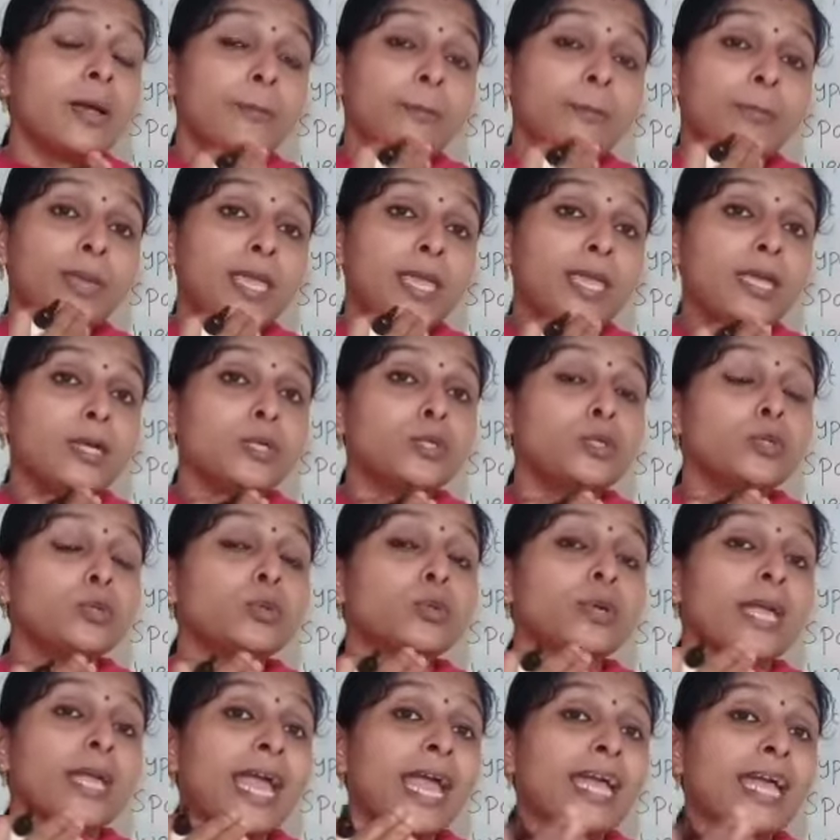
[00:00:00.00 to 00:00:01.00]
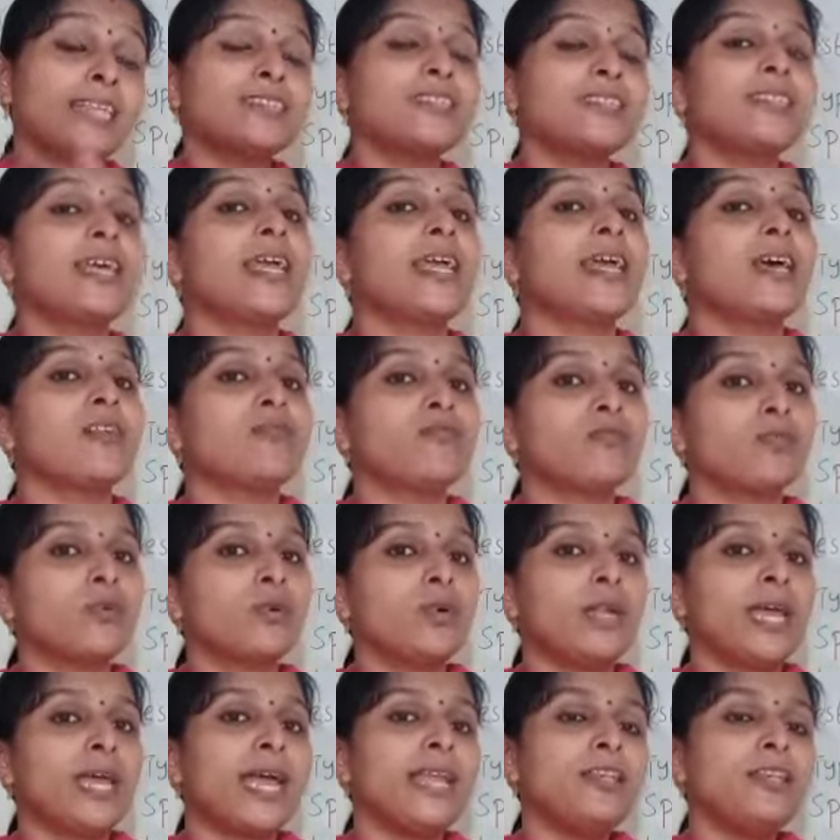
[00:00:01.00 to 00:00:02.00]
beak to catch their
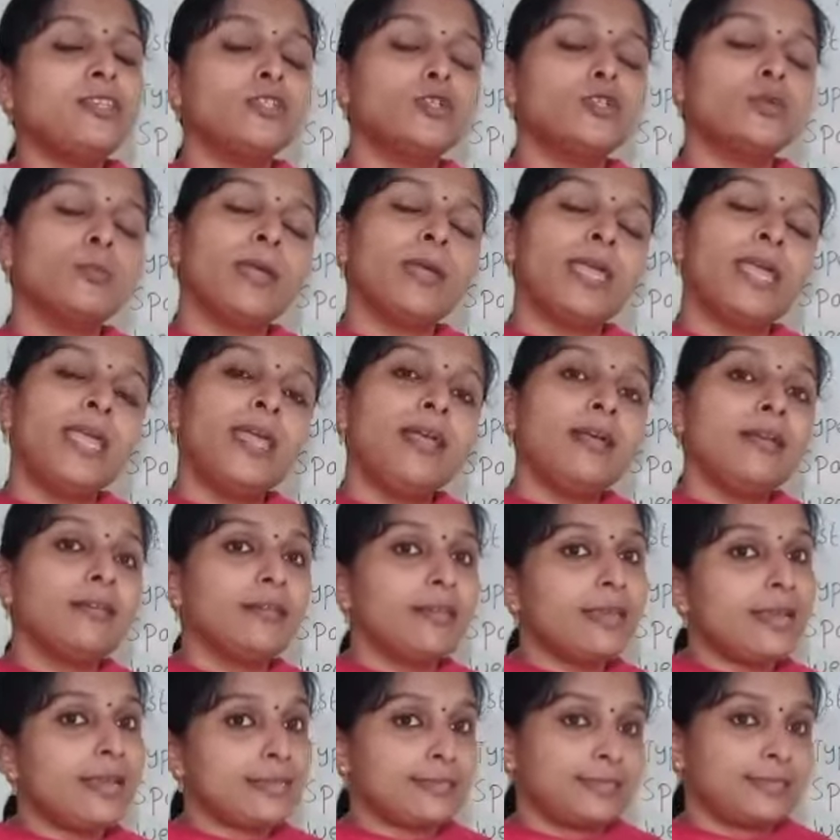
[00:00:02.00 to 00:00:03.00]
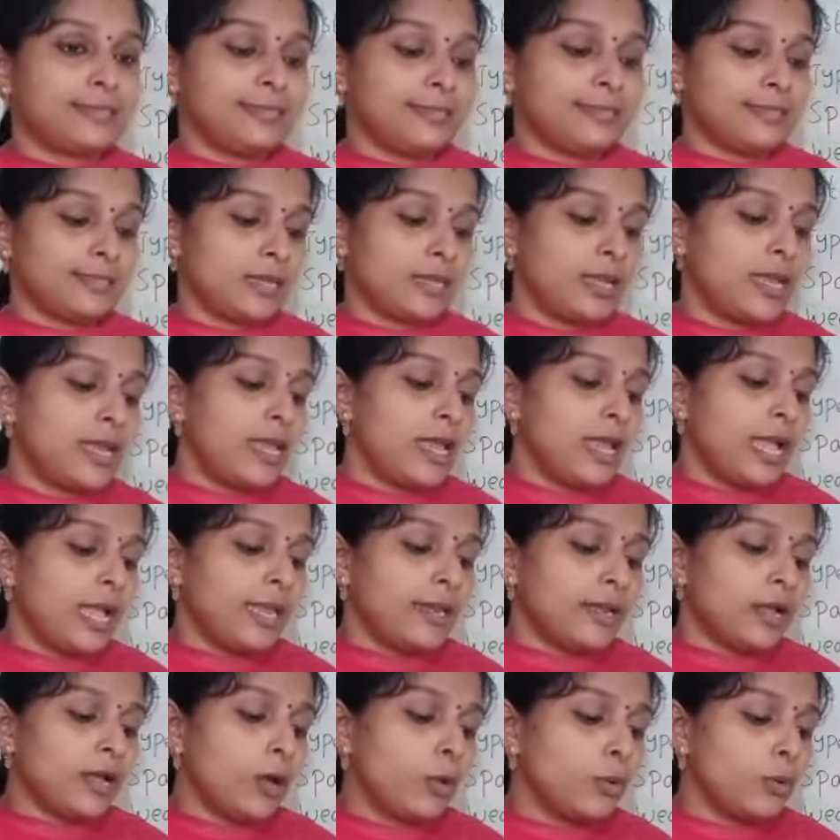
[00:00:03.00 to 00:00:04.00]
food and to make nest.
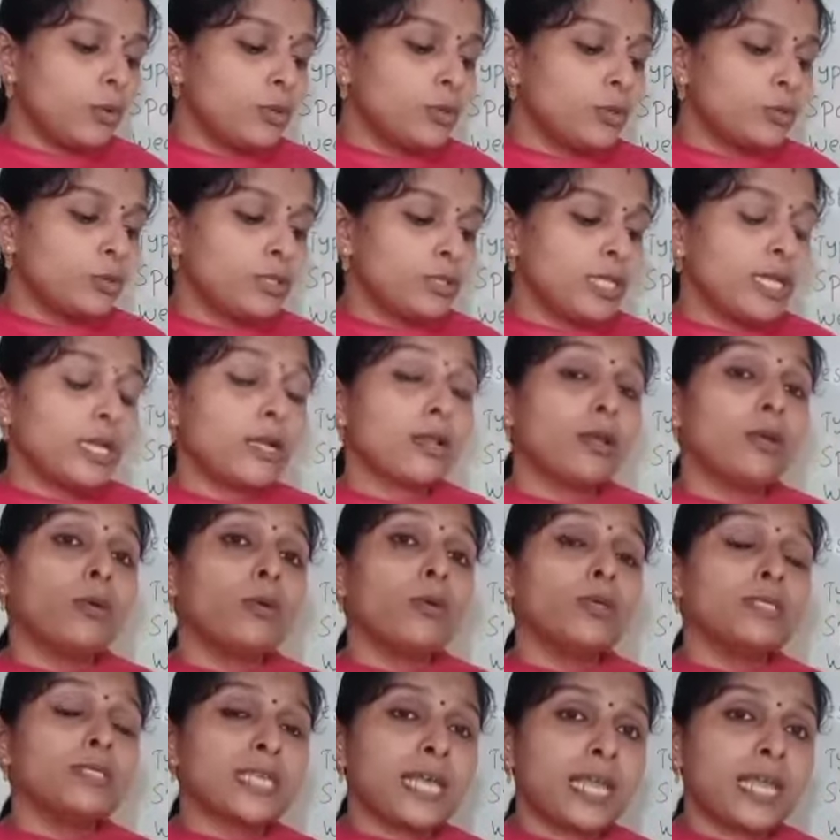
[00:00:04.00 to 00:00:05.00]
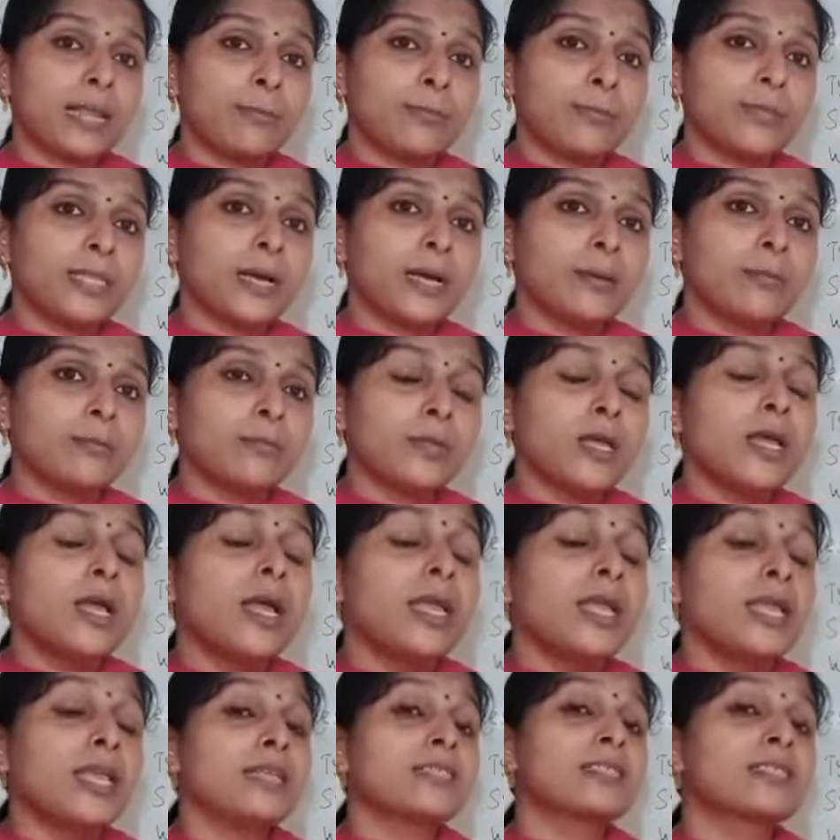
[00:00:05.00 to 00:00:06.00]
And how do the claws help them?
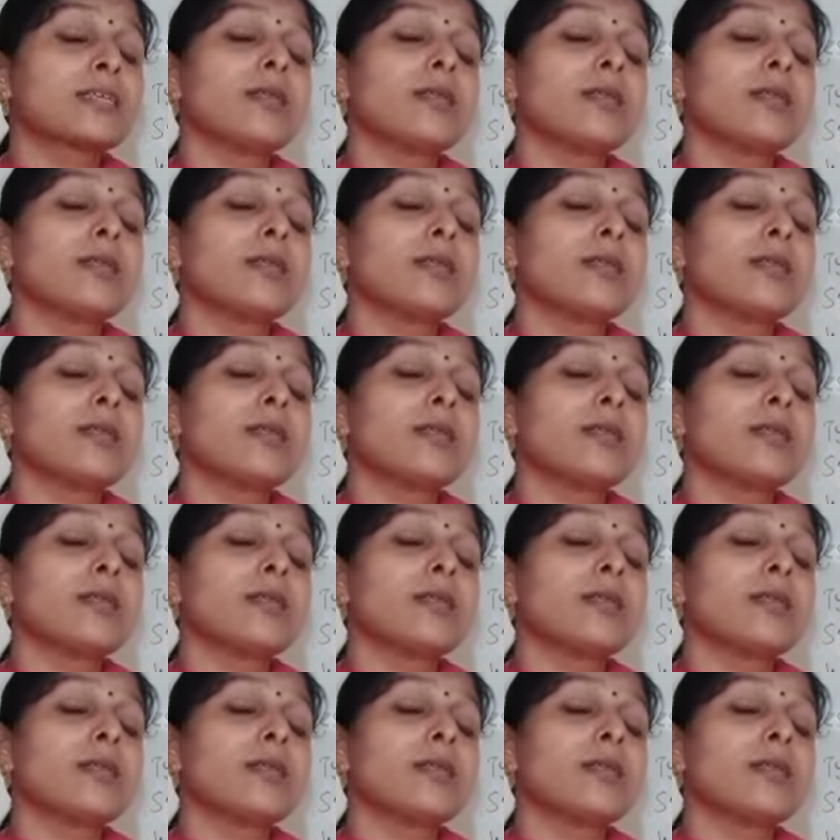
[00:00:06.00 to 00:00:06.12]
Yes,